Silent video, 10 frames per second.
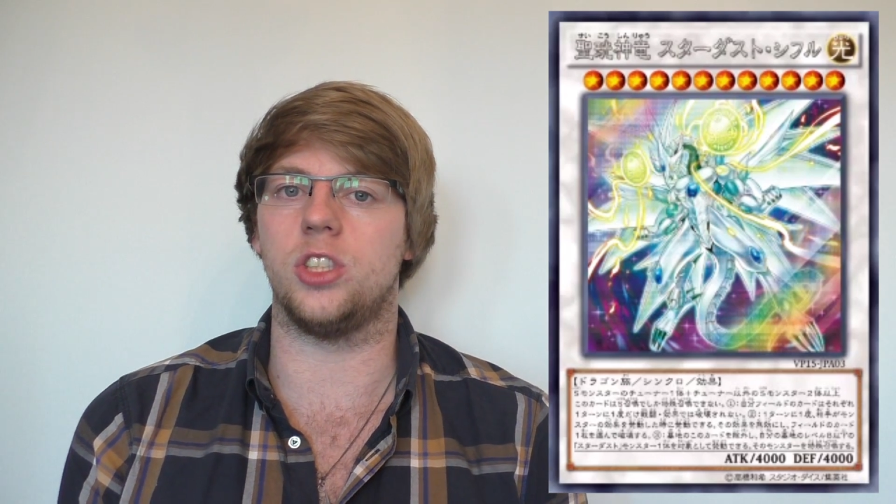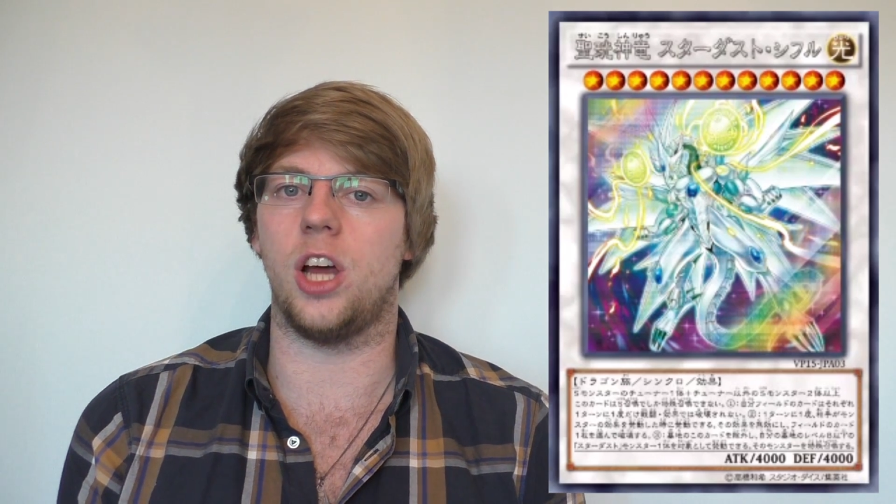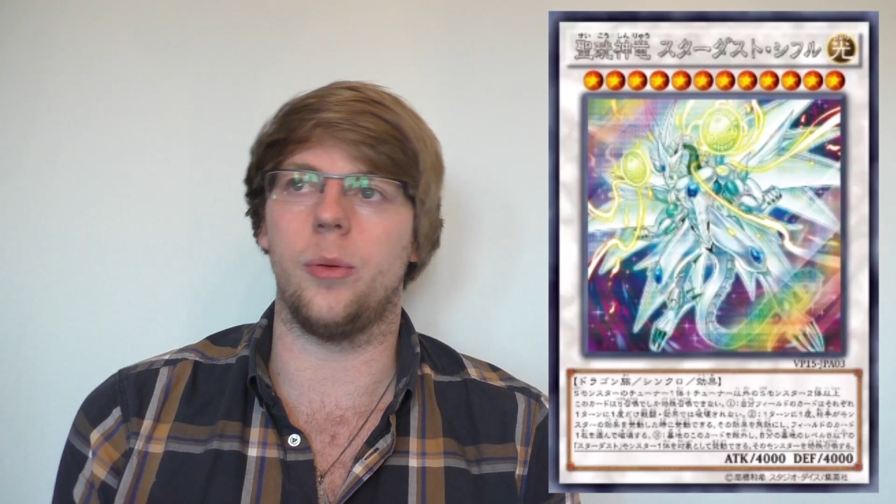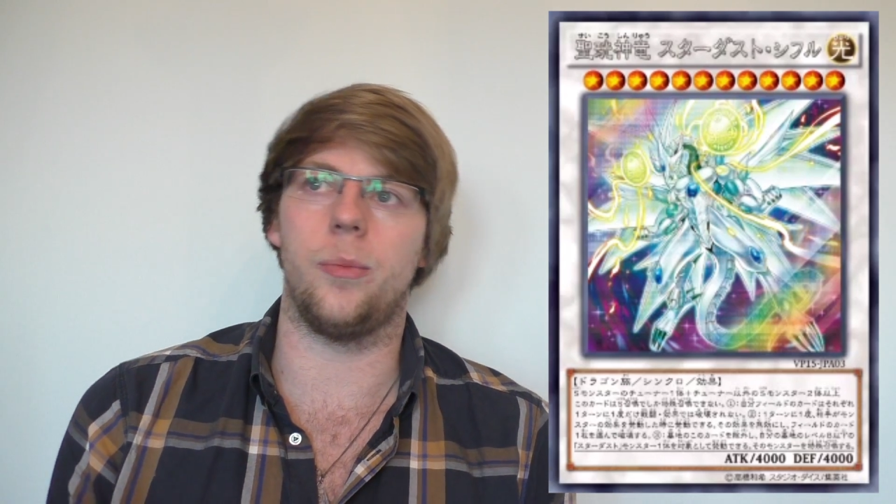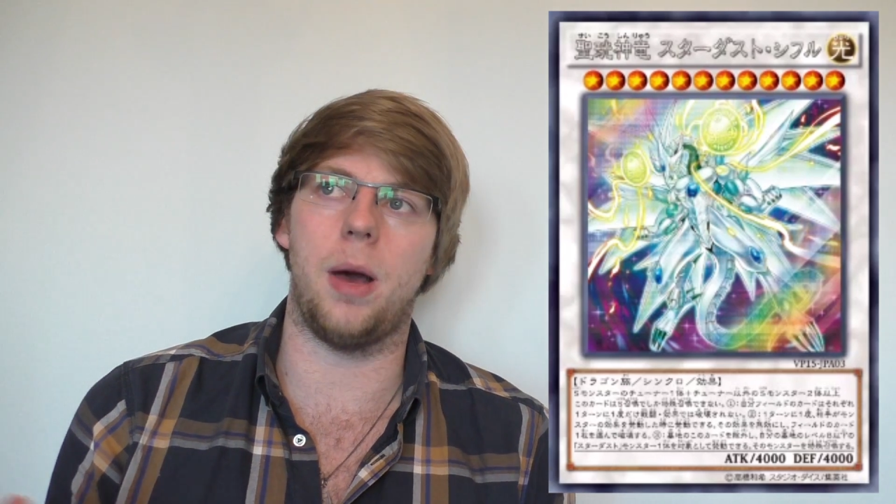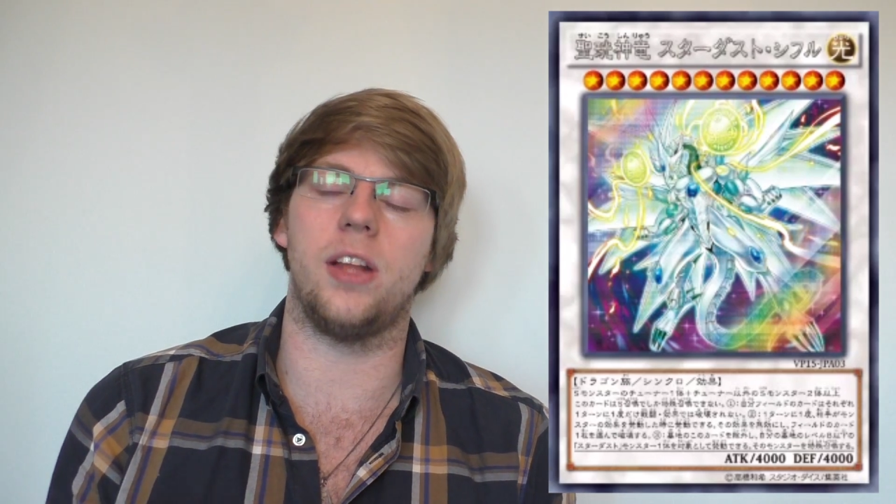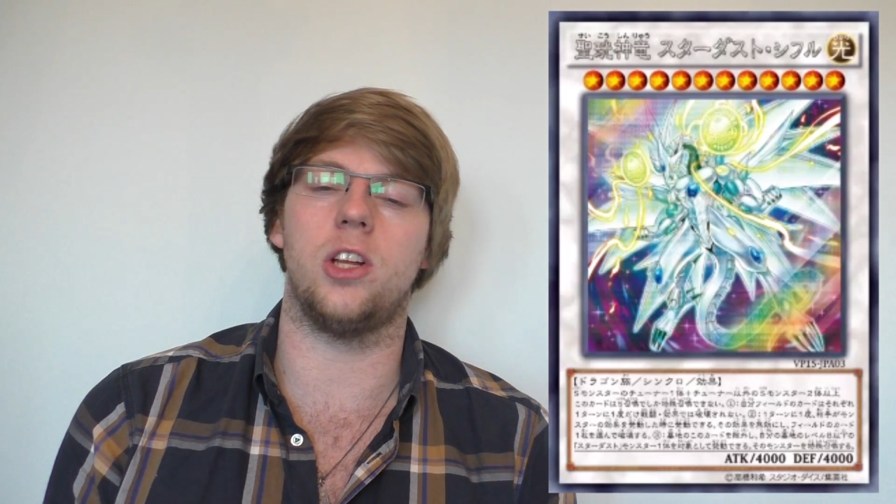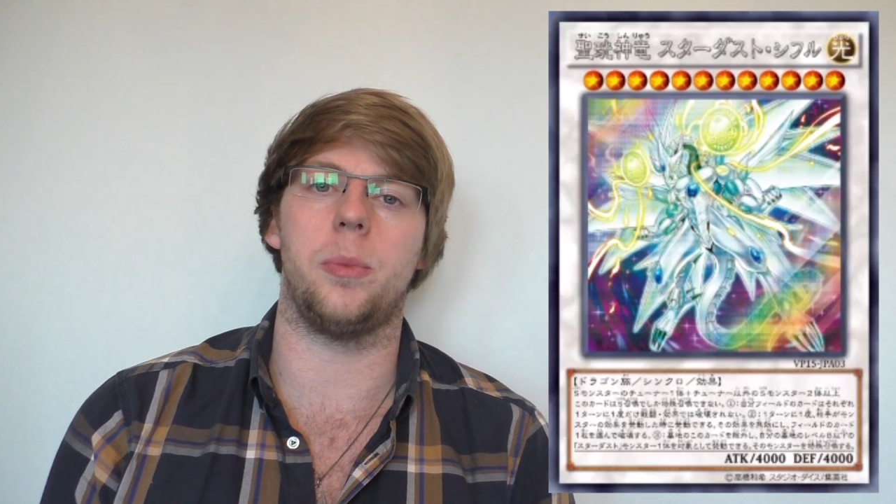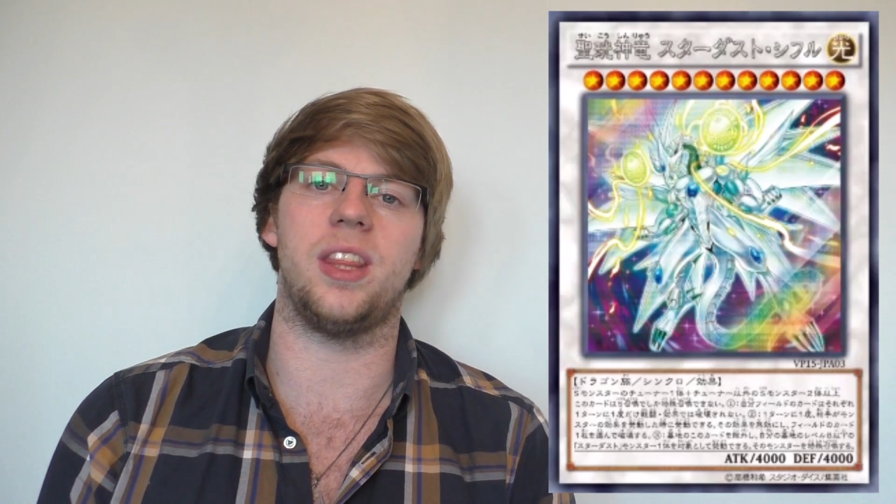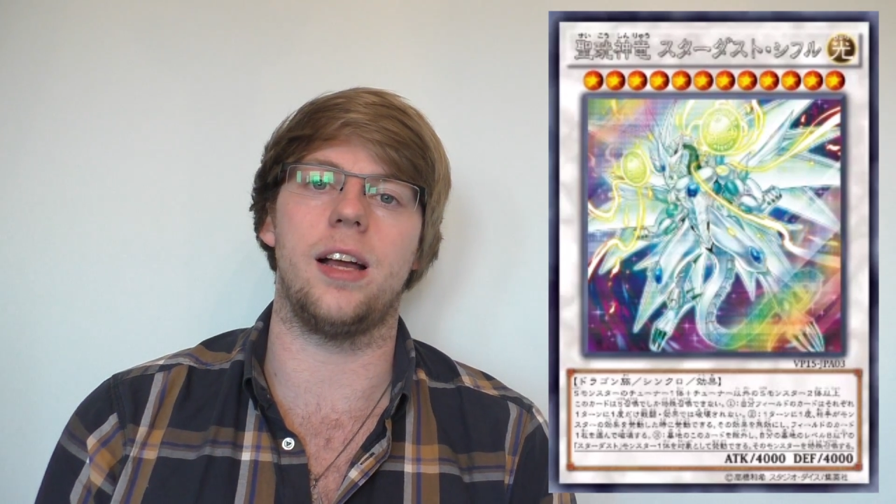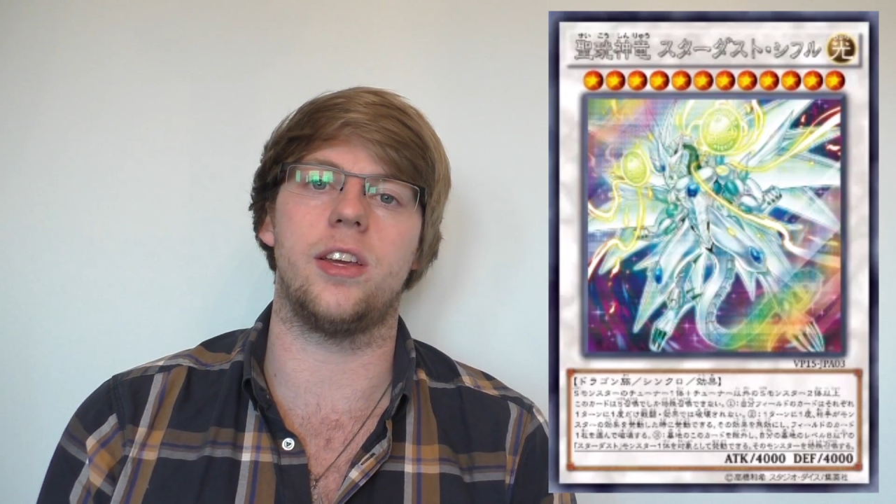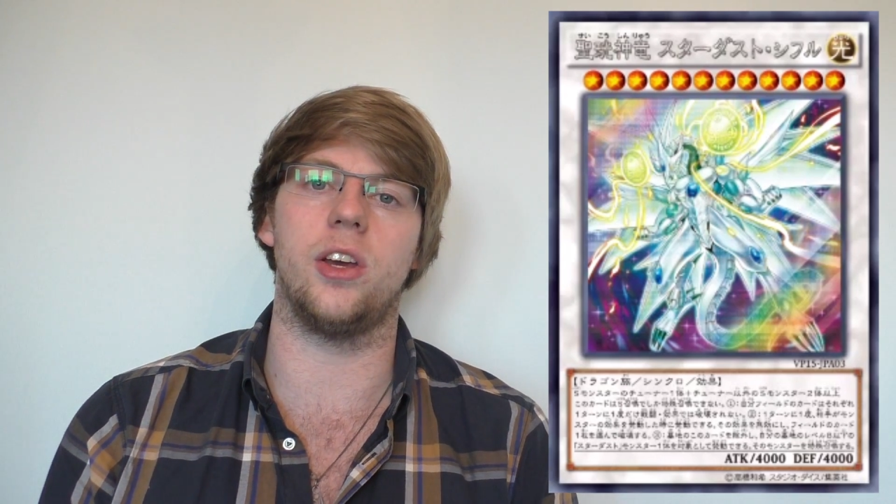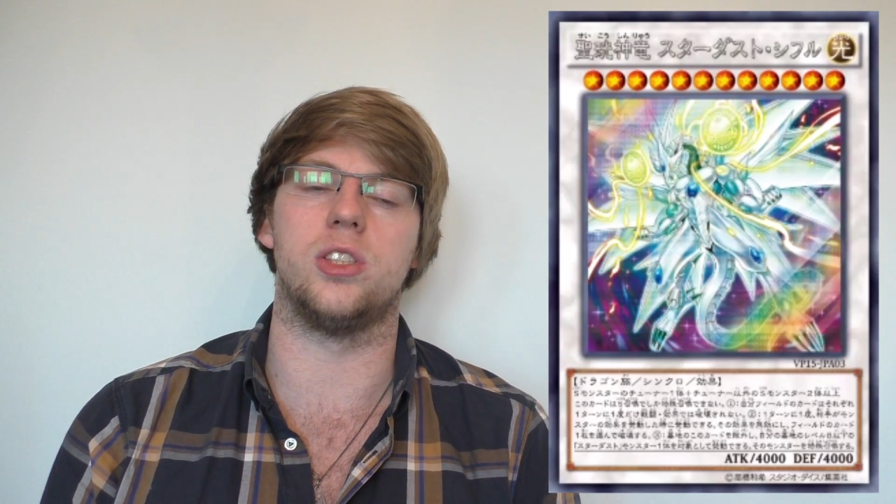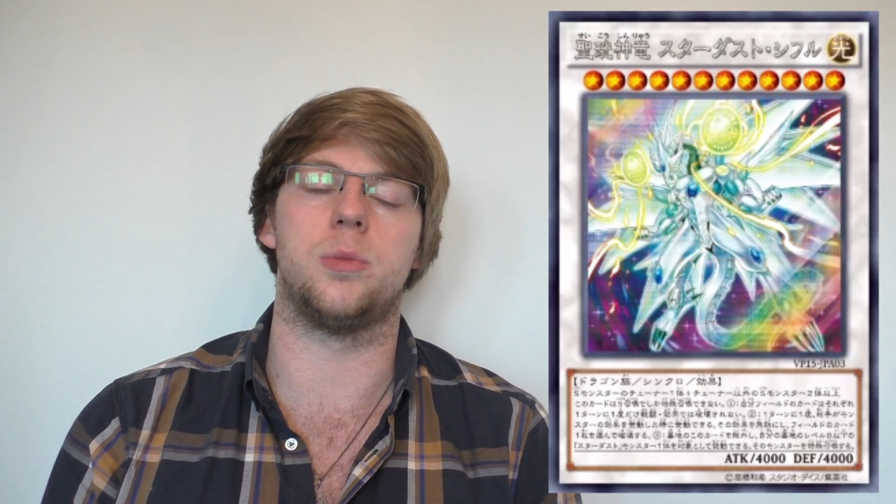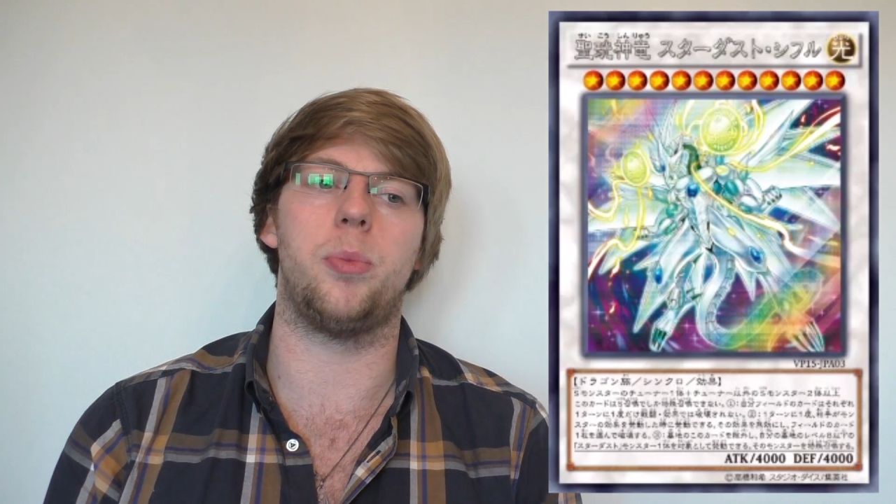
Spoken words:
you know, might not be that good,